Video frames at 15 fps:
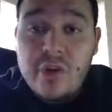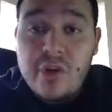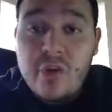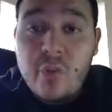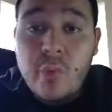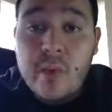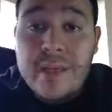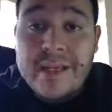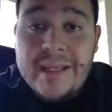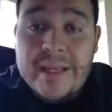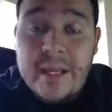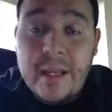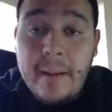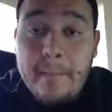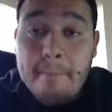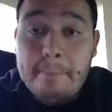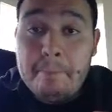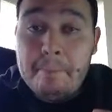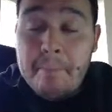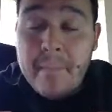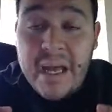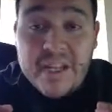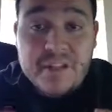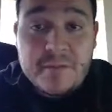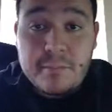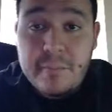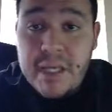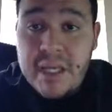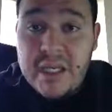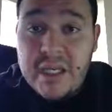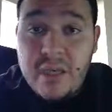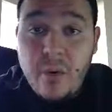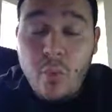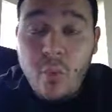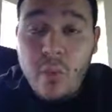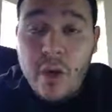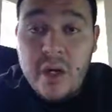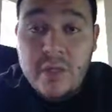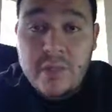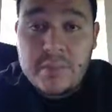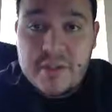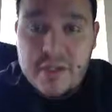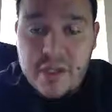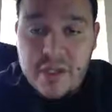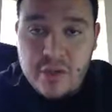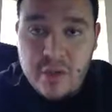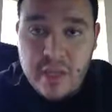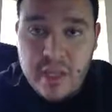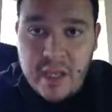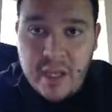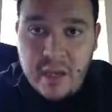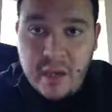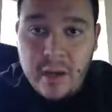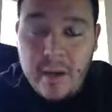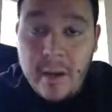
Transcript: you want to get as many 1-ups that you can.